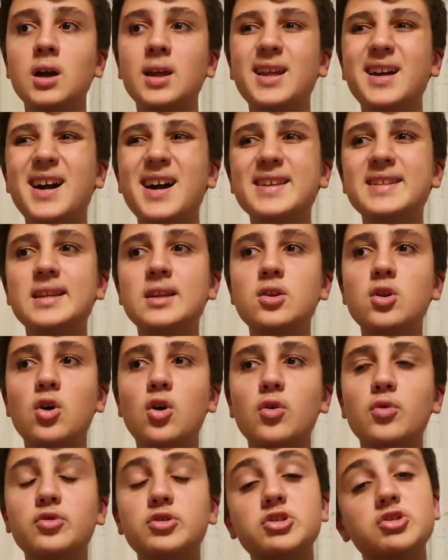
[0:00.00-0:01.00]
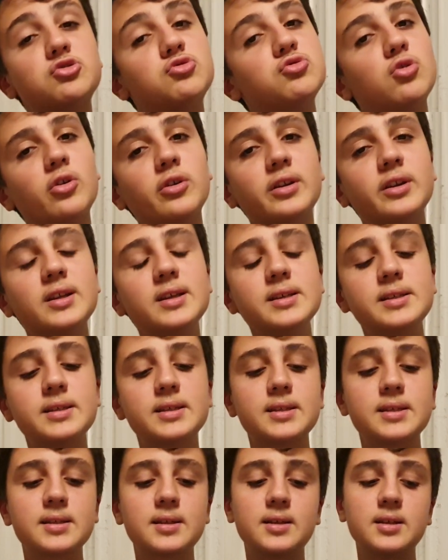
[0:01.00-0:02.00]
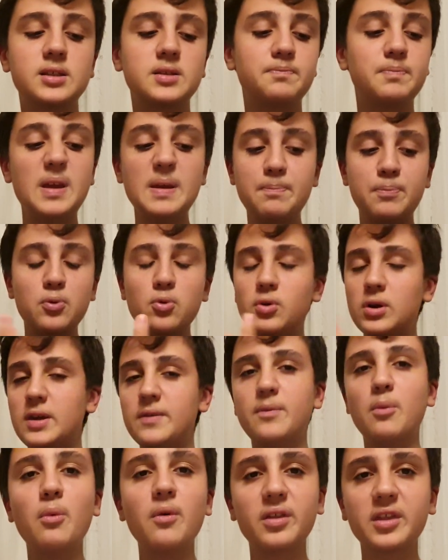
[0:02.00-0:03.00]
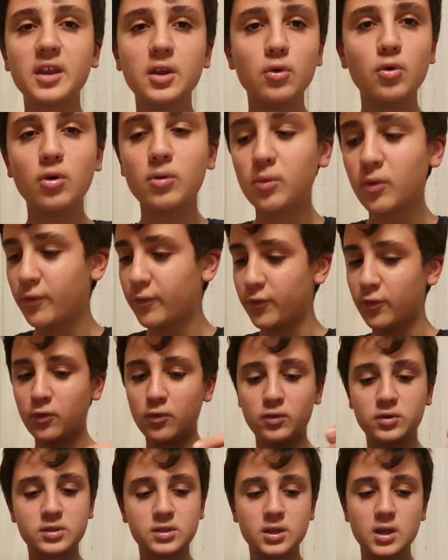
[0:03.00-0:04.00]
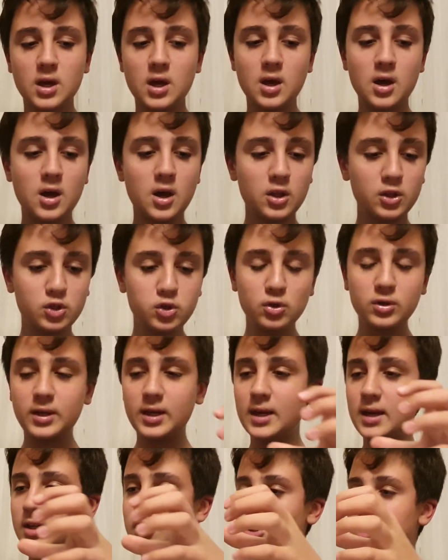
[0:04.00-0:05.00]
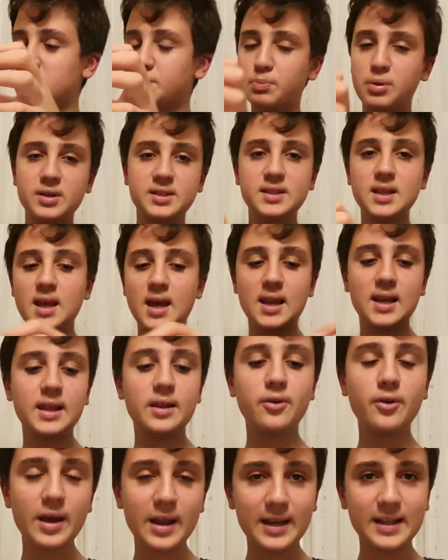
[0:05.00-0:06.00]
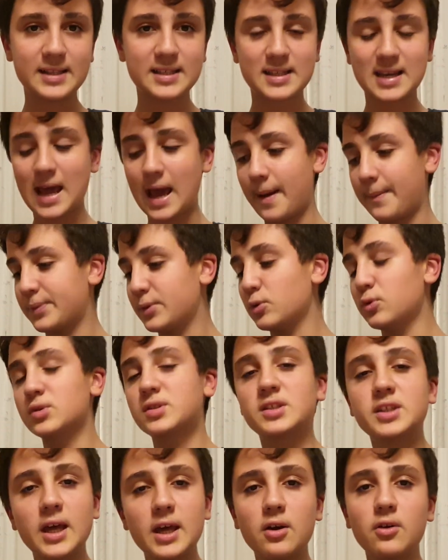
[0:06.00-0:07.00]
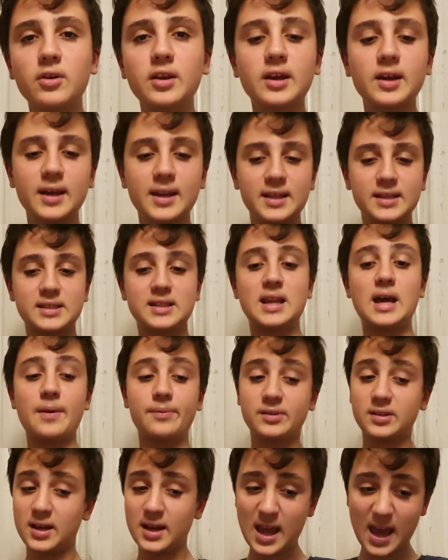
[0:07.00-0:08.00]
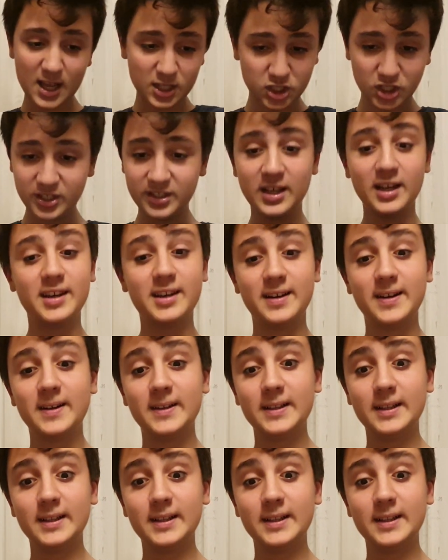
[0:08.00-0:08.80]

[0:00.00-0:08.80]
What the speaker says: kind of not strongness, because people, even with their normal force, took it, just pressed it a little and it snapped, or sat on it and it snapped. I actually done,